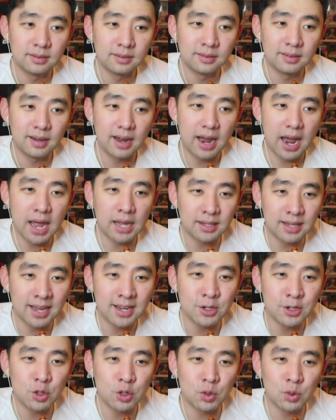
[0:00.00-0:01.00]
and
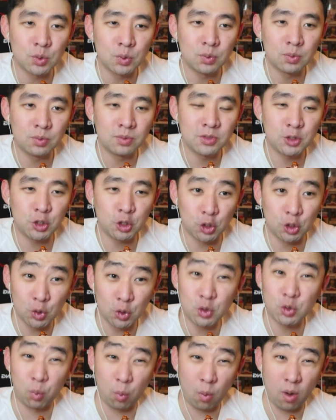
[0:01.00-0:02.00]
then you
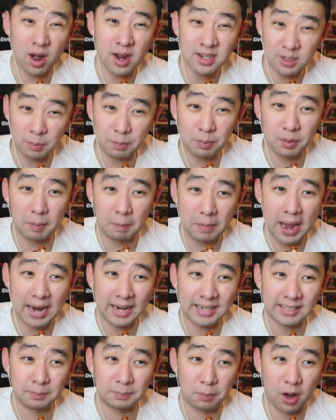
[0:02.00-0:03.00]
choose 1 to put back
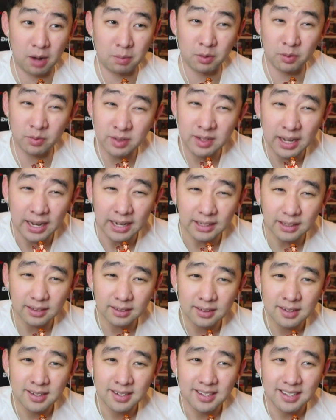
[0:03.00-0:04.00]
at the bottom of the deck.
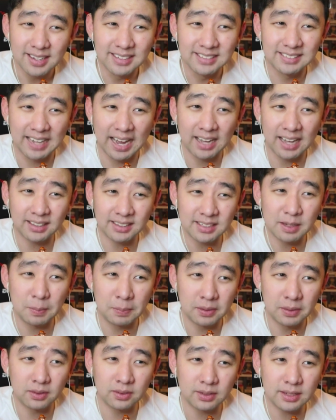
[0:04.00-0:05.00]
Is that the
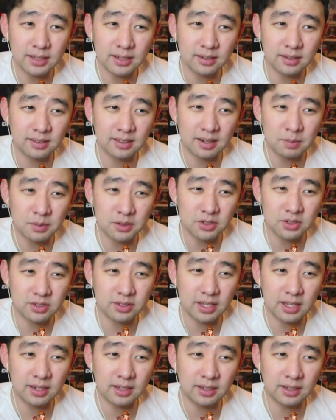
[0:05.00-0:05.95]
ability here that I'm understanding?